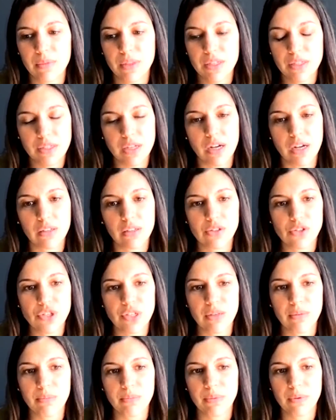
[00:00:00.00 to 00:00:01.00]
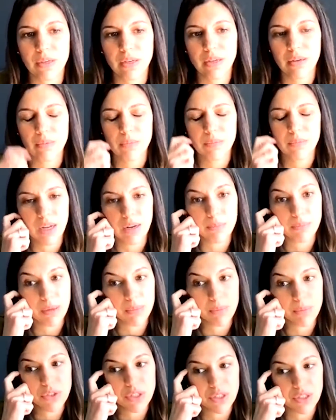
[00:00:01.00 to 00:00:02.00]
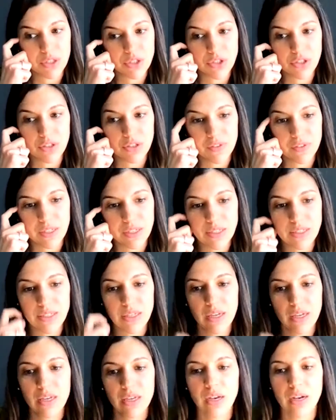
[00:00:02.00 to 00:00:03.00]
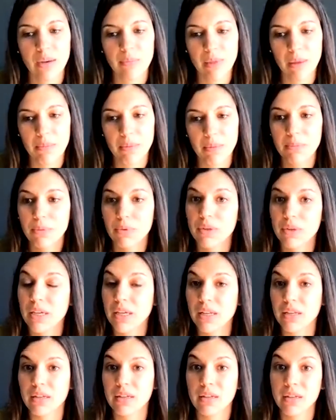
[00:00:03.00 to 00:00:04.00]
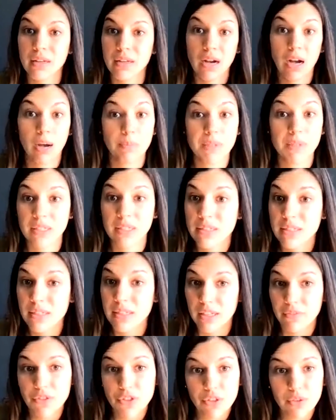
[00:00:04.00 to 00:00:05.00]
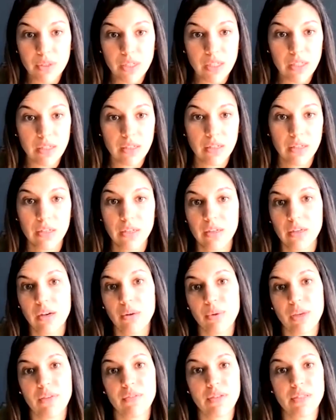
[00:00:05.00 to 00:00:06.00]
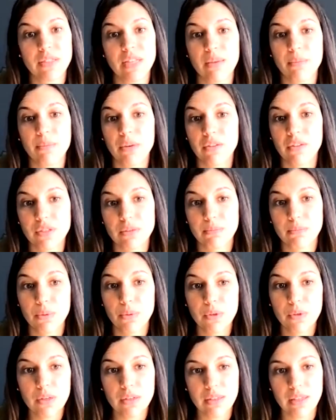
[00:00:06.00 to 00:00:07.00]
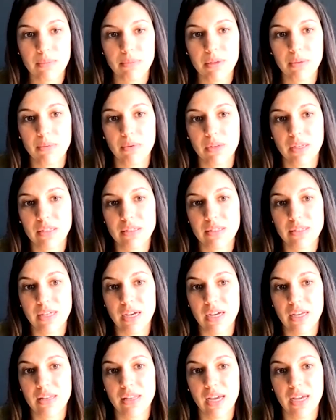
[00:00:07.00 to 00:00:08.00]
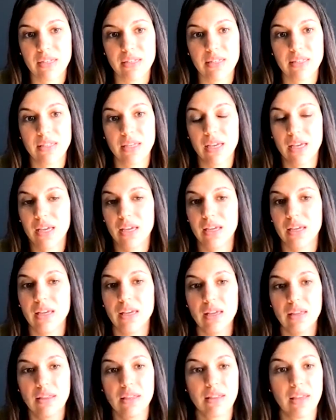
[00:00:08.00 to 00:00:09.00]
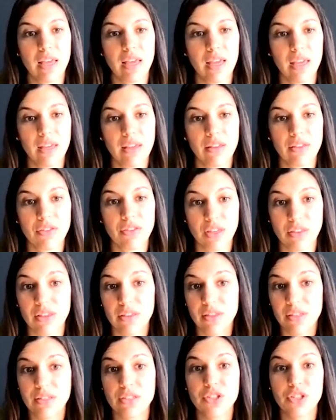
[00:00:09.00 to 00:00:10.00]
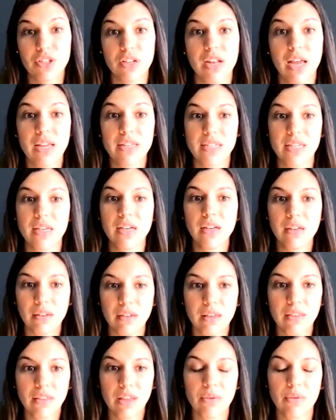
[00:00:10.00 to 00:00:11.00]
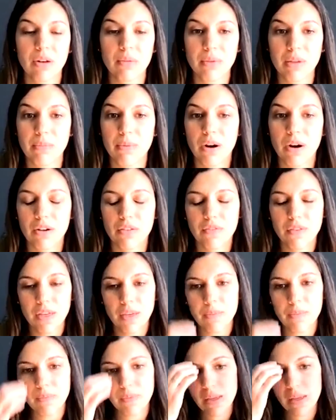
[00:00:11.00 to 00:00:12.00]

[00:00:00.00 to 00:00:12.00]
scholarship kind of bubbled to the surface, that people can opt in to give to it. And we have a statement of support that people can sign that to say that they think that this is a good idea and they want to be a part of it.